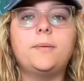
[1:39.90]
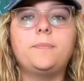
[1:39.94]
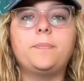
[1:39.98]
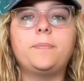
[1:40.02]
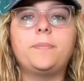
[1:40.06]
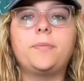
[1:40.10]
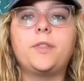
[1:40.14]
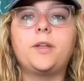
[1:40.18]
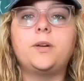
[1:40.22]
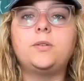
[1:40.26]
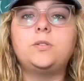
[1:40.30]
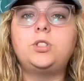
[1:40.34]

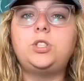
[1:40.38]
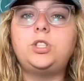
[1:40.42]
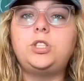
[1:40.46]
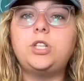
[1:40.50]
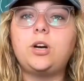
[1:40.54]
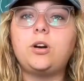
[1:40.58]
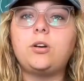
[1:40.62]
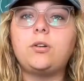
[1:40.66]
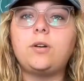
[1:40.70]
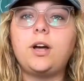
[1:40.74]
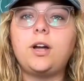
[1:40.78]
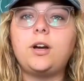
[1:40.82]
Those
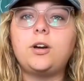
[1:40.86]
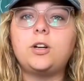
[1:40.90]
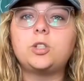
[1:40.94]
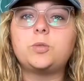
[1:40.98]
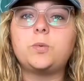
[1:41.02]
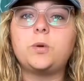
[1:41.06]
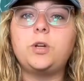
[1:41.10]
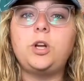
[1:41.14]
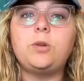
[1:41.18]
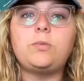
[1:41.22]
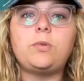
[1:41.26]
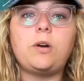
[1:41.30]

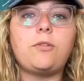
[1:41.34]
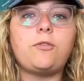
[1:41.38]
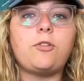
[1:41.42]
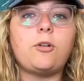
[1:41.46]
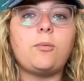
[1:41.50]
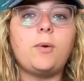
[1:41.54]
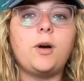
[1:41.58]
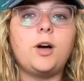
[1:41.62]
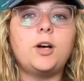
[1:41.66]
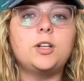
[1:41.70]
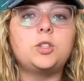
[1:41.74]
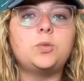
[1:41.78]
generators, when you rent
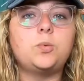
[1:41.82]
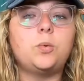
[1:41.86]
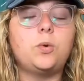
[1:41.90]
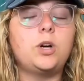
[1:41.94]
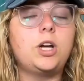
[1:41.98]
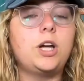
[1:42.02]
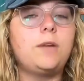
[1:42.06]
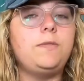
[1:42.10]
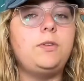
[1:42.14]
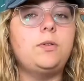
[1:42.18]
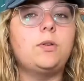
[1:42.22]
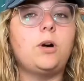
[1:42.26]
from us, will
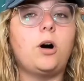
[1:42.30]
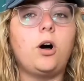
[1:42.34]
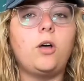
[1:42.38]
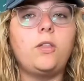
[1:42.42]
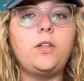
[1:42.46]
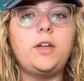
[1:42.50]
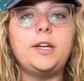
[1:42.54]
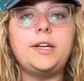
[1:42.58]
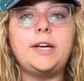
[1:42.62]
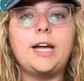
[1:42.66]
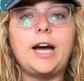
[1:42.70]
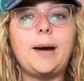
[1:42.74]
give you all
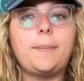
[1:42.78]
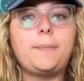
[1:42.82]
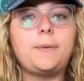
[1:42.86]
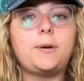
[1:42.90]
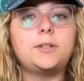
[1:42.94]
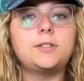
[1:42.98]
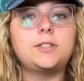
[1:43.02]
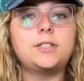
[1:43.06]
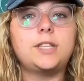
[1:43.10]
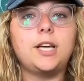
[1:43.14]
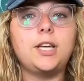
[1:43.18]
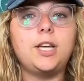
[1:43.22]
the
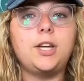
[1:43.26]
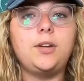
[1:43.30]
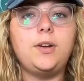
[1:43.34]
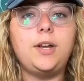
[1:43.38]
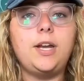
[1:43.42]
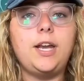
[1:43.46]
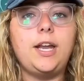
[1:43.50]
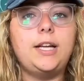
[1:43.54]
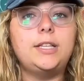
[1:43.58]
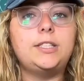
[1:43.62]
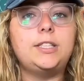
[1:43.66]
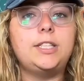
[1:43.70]
adapters that you
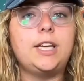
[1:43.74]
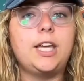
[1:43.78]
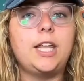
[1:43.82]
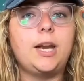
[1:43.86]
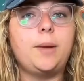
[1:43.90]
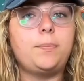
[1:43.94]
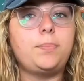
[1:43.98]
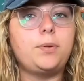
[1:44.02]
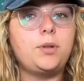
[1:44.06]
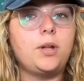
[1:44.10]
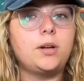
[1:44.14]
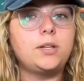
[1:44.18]
need to get
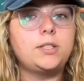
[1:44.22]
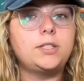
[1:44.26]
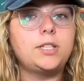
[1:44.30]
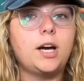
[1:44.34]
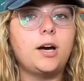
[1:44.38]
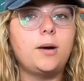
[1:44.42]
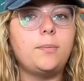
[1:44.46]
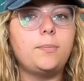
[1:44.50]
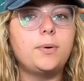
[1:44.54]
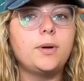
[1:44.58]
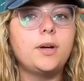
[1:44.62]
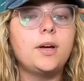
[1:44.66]
it plugged
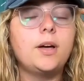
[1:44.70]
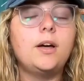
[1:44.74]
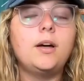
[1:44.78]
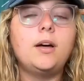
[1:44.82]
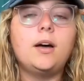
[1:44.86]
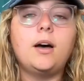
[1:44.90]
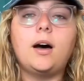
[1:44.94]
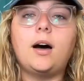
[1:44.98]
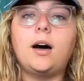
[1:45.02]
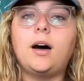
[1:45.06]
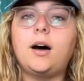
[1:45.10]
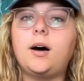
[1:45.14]
up.
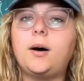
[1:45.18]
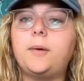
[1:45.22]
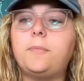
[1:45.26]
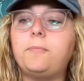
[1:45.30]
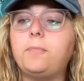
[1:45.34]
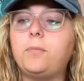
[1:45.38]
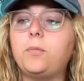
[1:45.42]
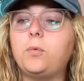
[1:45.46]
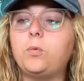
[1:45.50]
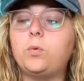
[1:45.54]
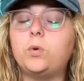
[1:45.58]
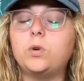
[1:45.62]

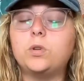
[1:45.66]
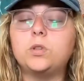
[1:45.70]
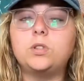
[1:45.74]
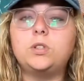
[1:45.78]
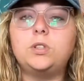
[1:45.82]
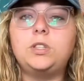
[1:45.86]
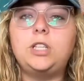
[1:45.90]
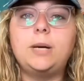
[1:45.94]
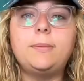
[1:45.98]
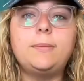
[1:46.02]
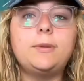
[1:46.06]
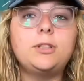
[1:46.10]
We'll
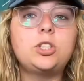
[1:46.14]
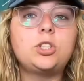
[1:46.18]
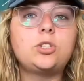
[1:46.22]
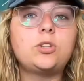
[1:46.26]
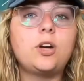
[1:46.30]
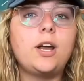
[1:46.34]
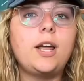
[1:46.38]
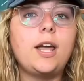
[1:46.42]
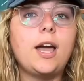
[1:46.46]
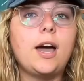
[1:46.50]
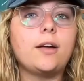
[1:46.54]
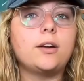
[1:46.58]

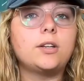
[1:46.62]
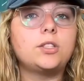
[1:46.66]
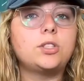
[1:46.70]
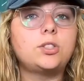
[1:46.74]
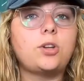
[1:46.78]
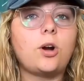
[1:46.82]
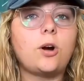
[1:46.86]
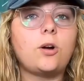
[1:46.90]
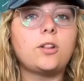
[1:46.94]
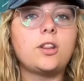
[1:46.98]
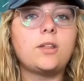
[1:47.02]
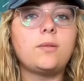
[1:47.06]
demonstrate how to
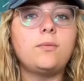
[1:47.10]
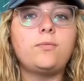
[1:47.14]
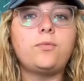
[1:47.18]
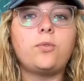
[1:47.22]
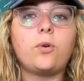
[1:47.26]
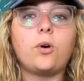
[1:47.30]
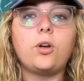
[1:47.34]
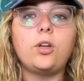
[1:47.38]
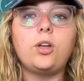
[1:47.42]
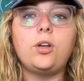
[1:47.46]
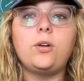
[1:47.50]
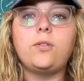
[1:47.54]
start them
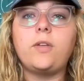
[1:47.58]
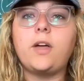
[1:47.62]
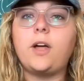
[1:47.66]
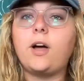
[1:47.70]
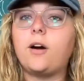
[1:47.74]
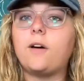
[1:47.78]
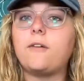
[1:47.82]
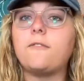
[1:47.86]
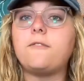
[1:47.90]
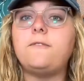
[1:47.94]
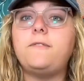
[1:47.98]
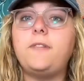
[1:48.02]
for you. They
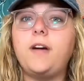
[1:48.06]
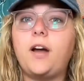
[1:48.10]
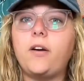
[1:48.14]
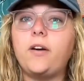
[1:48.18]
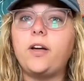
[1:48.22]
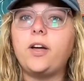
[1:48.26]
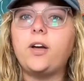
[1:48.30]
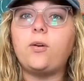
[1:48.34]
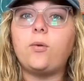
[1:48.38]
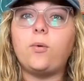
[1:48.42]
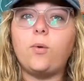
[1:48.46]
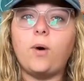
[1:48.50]
are
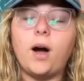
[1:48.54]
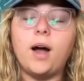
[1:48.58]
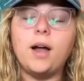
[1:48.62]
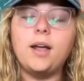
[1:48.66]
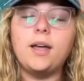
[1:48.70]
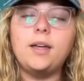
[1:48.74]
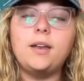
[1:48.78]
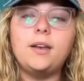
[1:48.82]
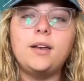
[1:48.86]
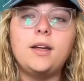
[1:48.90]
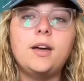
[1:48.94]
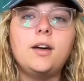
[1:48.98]
very
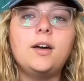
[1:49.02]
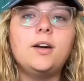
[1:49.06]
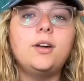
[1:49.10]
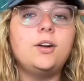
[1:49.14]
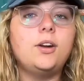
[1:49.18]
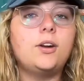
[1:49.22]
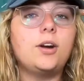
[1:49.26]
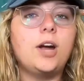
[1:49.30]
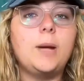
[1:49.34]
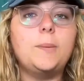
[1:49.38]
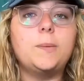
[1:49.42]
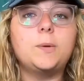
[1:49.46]
quiet.
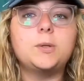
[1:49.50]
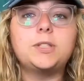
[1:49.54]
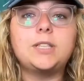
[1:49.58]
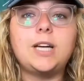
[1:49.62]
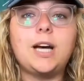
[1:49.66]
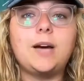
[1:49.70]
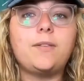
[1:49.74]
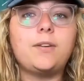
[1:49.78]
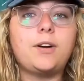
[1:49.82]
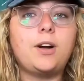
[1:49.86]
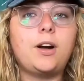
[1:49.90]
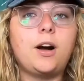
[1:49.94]
You're able to
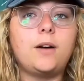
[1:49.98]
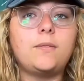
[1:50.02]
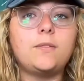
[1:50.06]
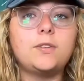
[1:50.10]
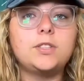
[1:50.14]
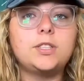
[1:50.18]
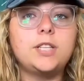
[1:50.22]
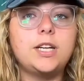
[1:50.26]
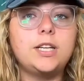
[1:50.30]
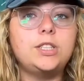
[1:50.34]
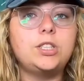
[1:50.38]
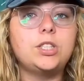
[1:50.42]
have a
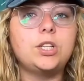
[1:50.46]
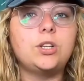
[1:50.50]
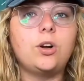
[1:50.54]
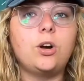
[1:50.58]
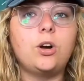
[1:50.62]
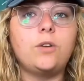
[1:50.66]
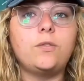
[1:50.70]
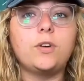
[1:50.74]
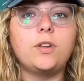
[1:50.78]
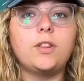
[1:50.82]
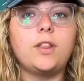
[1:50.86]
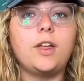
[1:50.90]
conversation
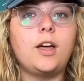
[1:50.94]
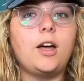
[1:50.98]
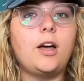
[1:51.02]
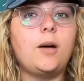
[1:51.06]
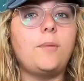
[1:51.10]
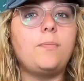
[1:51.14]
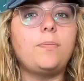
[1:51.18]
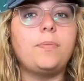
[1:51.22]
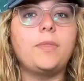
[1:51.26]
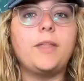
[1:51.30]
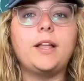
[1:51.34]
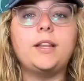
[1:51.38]
over
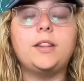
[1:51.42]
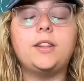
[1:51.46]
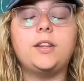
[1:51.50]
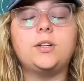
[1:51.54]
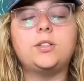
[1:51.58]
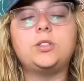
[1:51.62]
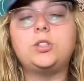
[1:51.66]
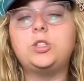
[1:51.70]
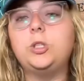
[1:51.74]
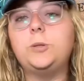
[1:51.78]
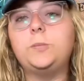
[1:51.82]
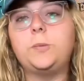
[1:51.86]
them.
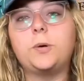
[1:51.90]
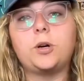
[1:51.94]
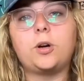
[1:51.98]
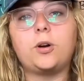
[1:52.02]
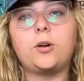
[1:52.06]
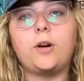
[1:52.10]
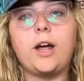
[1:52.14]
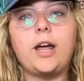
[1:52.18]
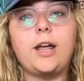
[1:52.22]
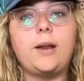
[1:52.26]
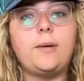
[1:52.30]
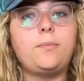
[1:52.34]
They're super
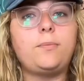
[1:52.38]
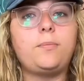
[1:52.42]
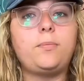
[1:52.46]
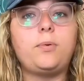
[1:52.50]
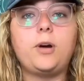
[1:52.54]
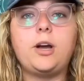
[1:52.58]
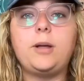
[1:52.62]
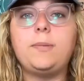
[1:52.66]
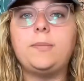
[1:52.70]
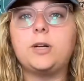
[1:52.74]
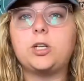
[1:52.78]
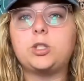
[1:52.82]
great,
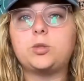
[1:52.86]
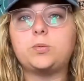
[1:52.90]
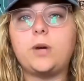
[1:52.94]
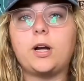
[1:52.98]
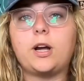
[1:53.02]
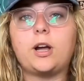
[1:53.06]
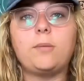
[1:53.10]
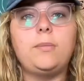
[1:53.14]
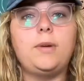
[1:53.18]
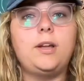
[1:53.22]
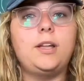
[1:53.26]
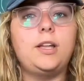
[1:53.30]
pretty much
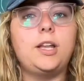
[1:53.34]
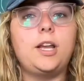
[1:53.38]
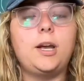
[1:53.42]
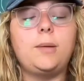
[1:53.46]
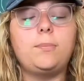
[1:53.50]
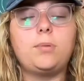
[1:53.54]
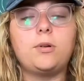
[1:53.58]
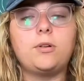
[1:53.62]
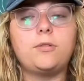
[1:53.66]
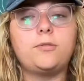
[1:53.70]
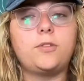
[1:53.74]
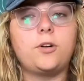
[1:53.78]
recommended
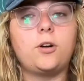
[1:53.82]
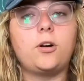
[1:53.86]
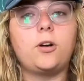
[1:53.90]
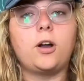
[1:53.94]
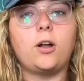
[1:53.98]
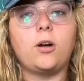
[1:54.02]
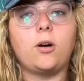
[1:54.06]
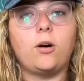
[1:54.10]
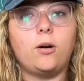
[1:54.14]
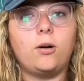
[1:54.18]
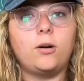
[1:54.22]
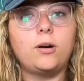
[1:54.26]
and
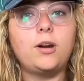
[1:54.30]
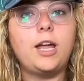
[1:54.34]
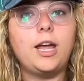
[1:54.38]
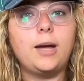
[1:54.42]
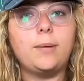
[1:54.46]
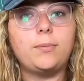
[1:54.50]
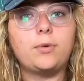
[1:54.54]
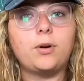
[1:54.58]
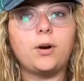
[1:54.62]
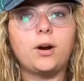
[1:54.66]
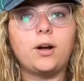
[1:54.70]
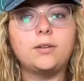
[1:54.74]
preferred at all
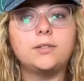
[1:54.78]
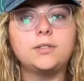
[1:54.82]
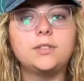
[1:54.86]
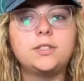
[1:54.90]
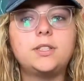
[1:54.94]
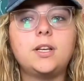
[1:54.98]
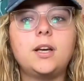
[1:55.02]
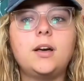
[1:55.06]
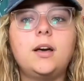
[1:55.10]
campgrounds.